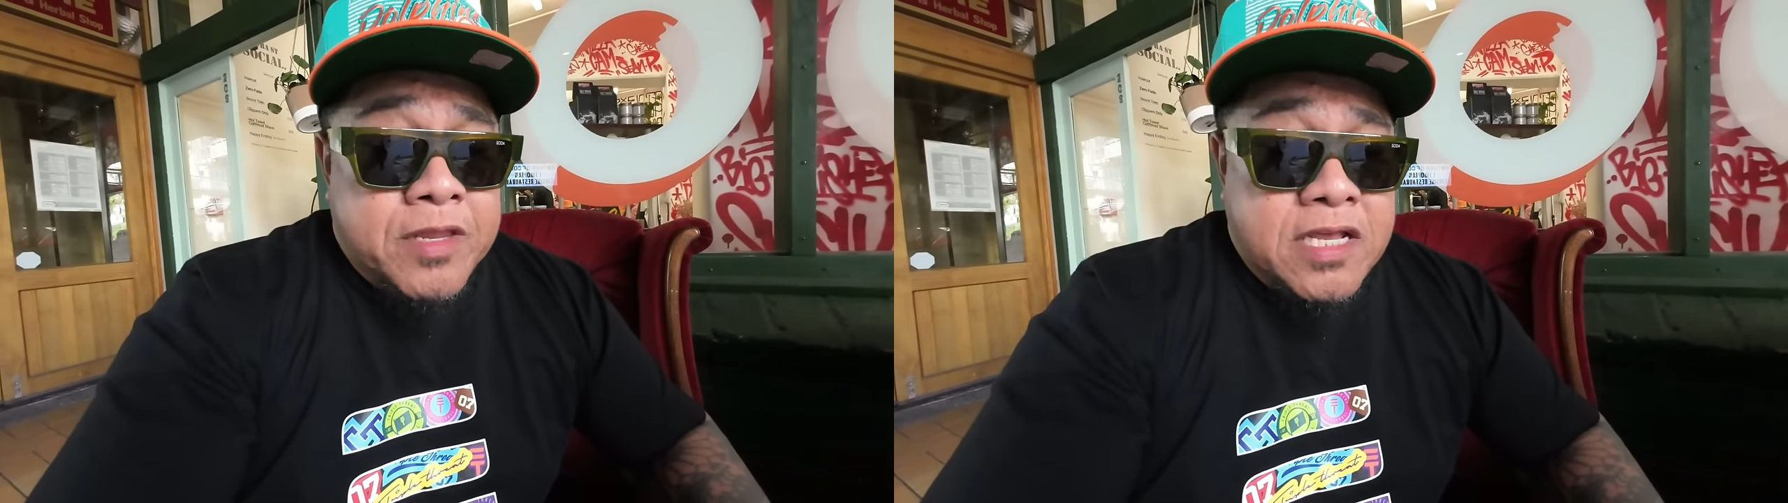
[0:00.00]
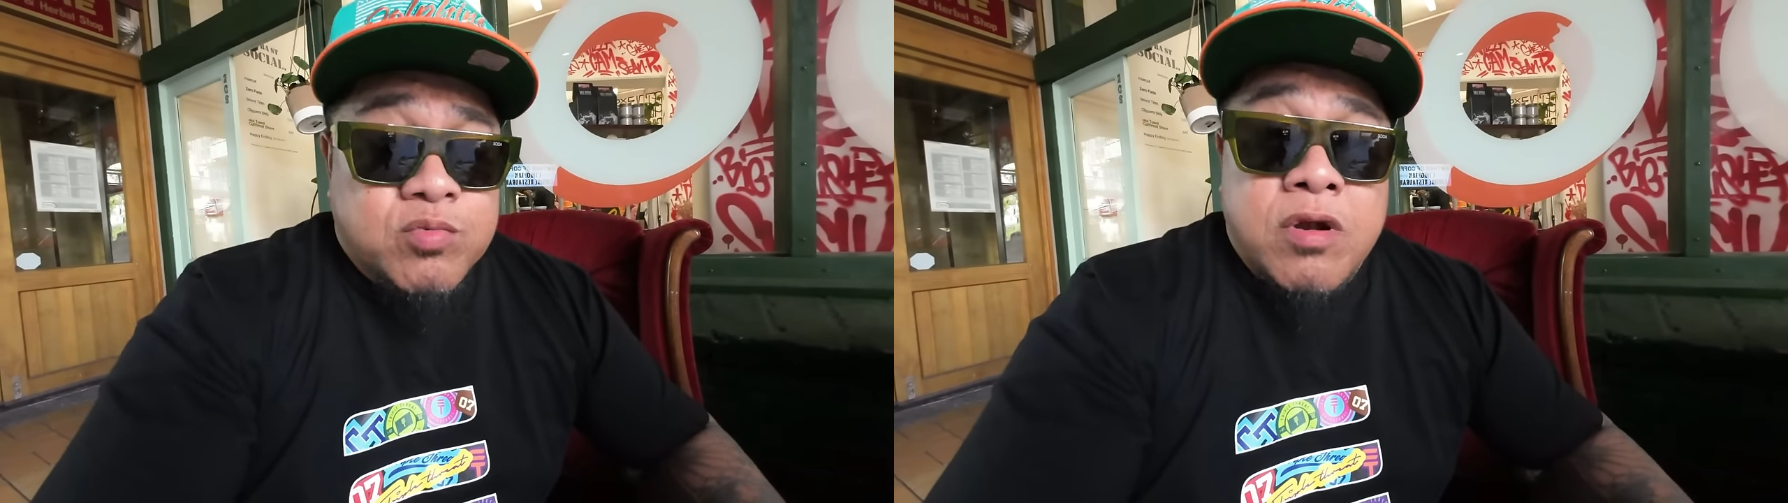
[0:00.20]

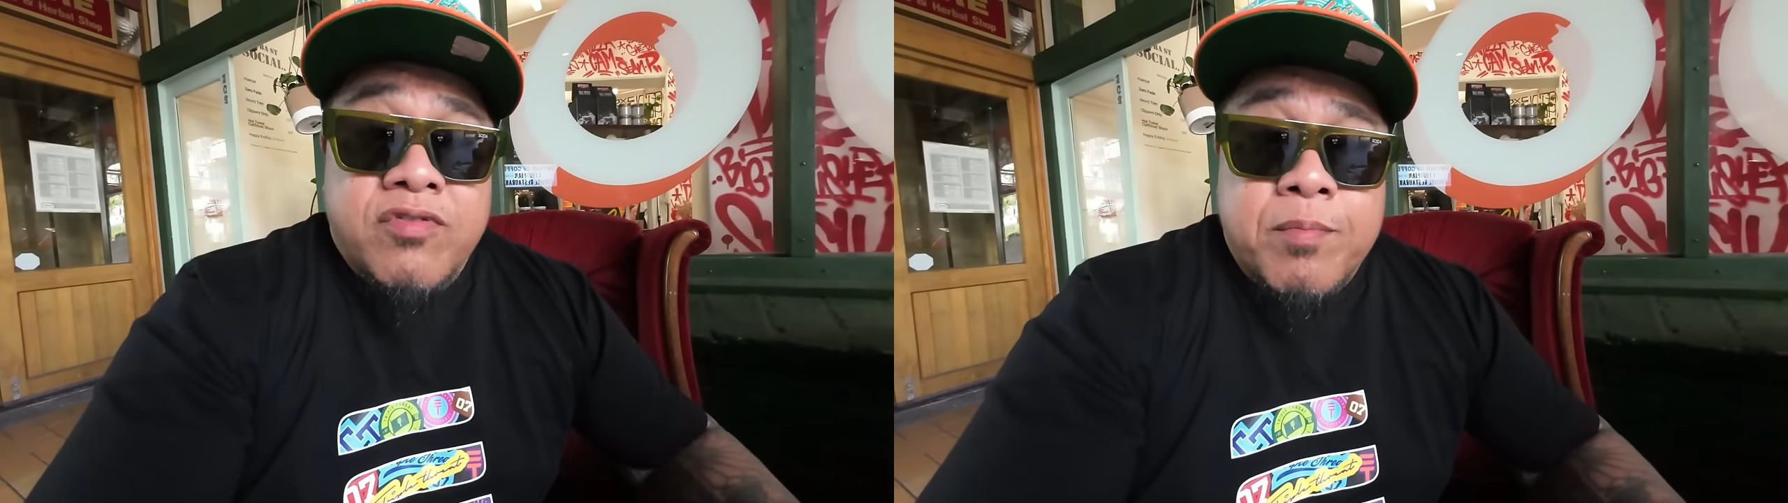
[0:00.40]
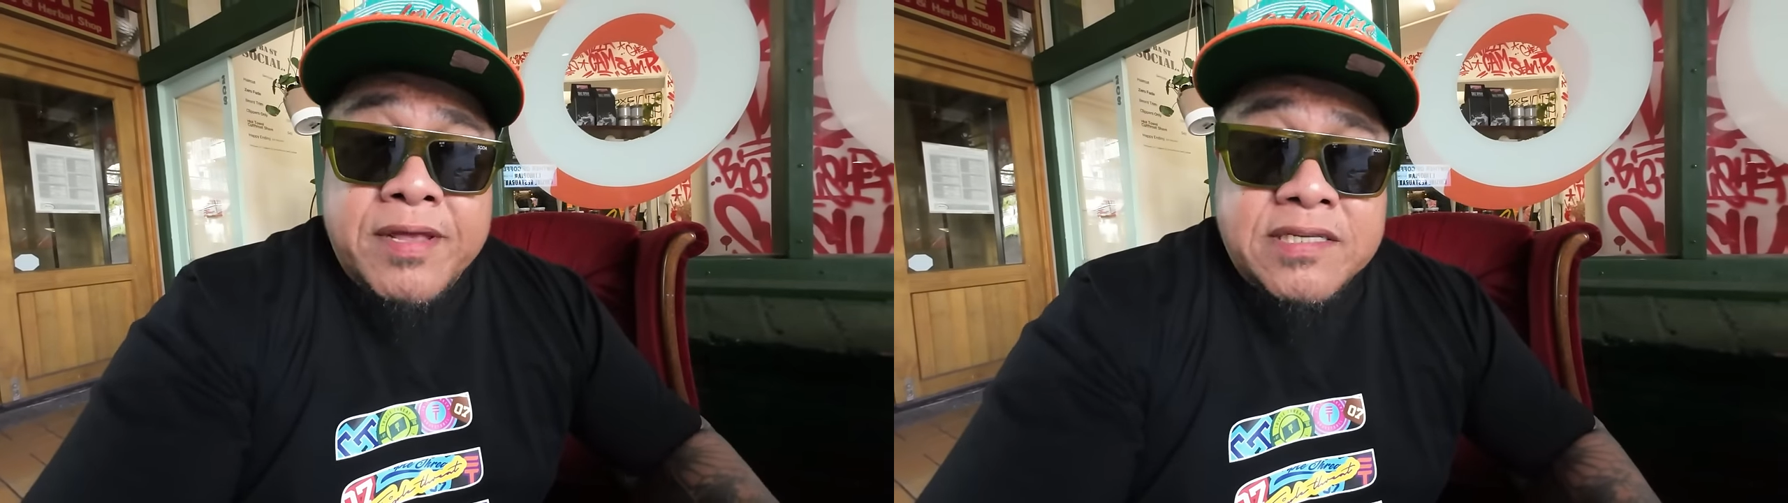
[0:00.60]
It's one
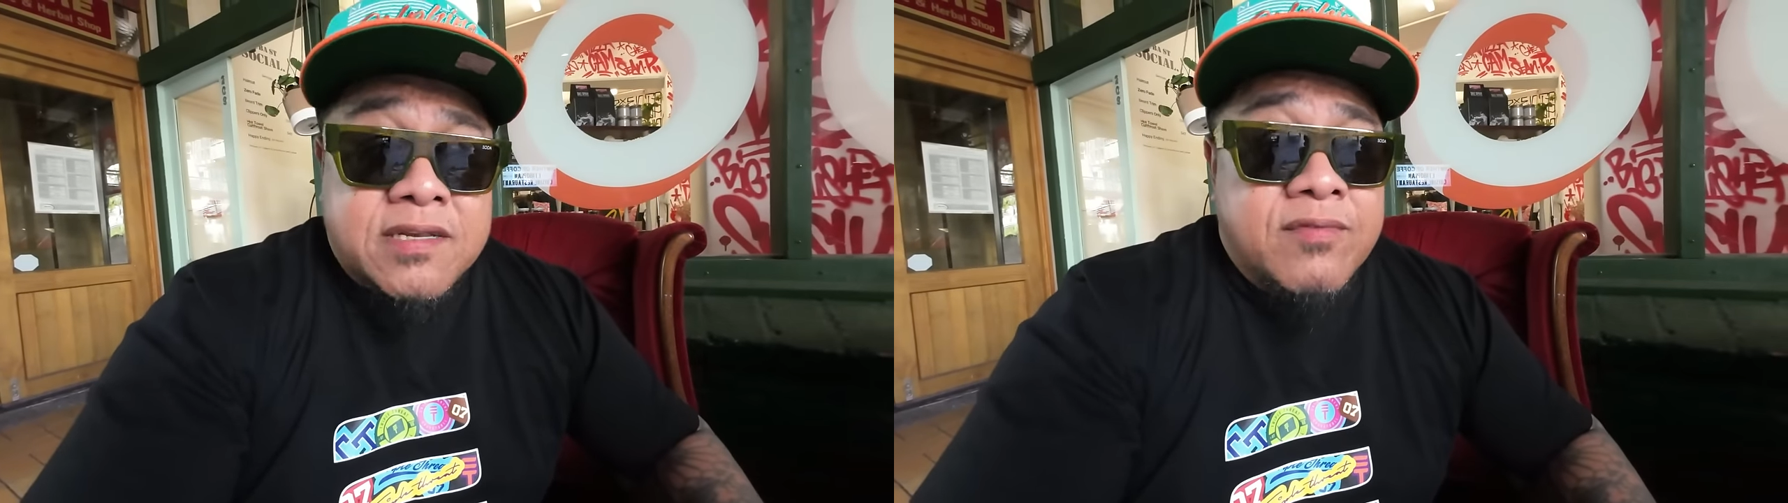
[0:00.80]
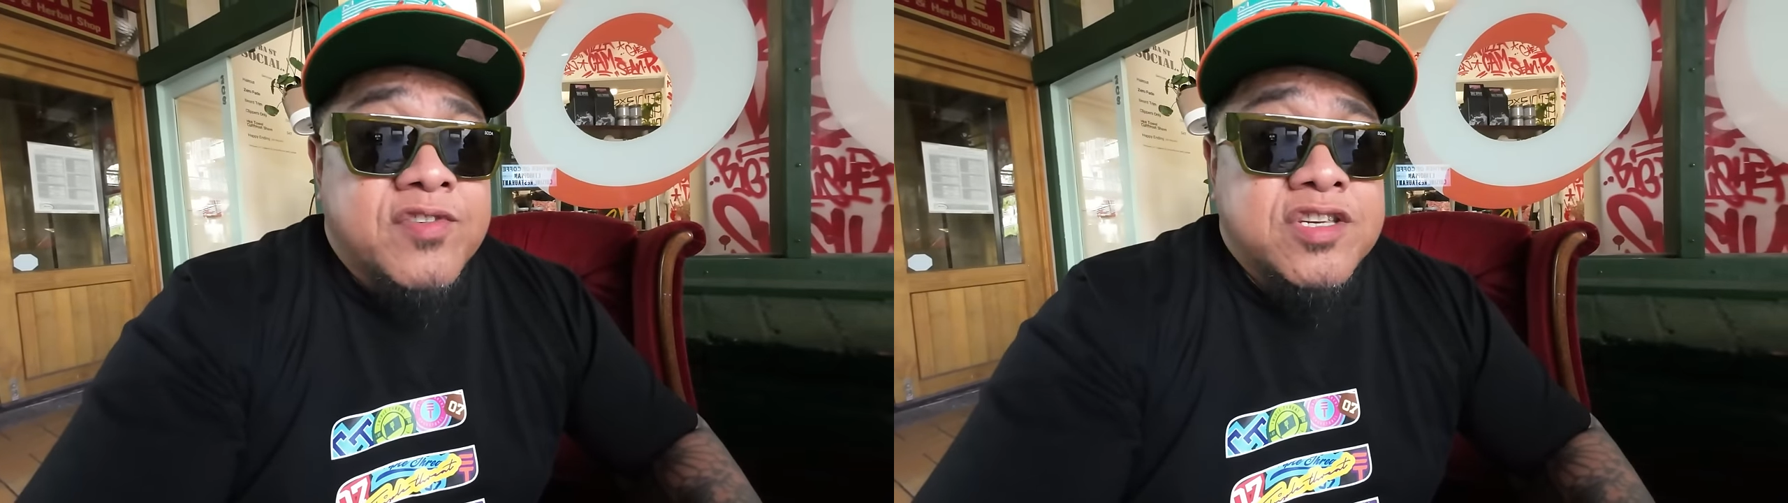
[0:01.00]
of the
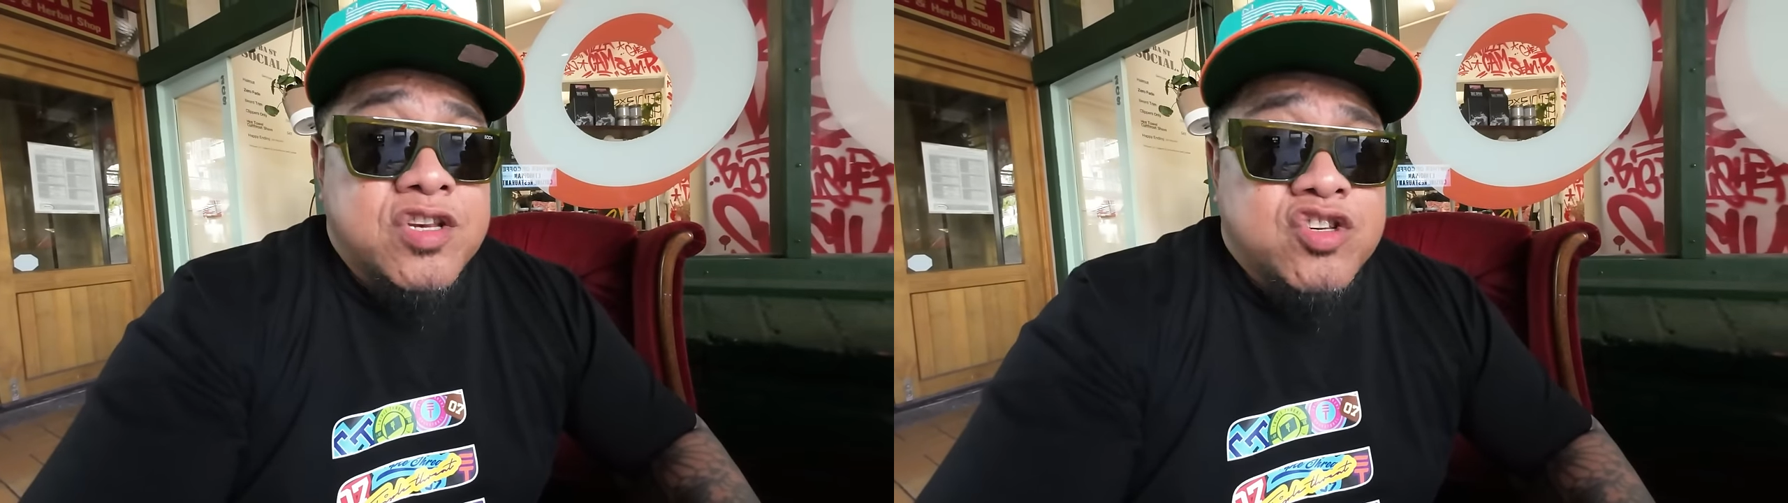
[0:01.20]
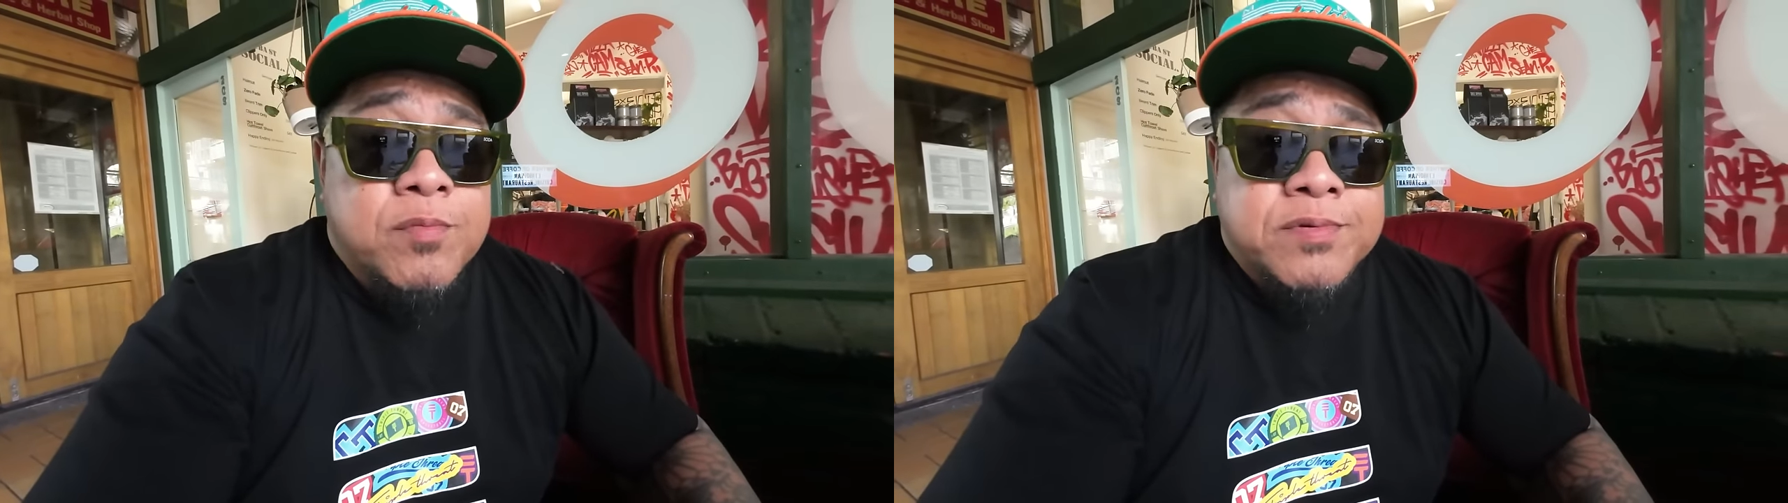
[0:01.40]
best fish
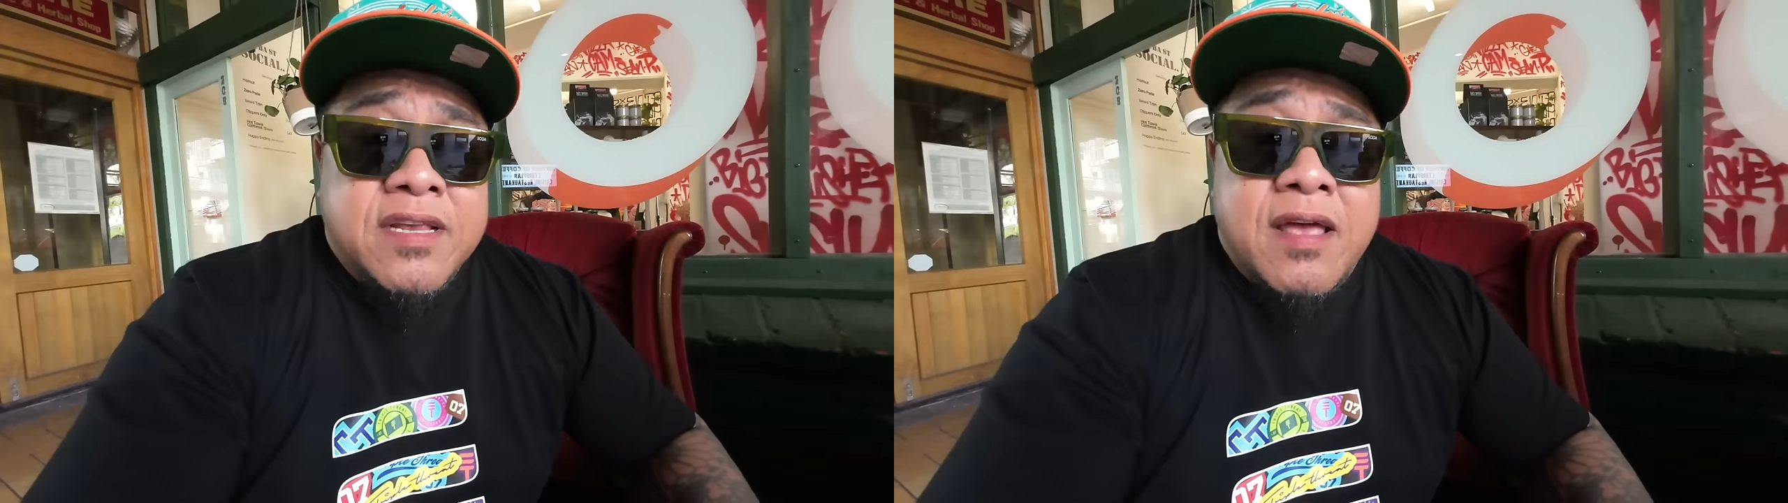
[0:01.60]
and chips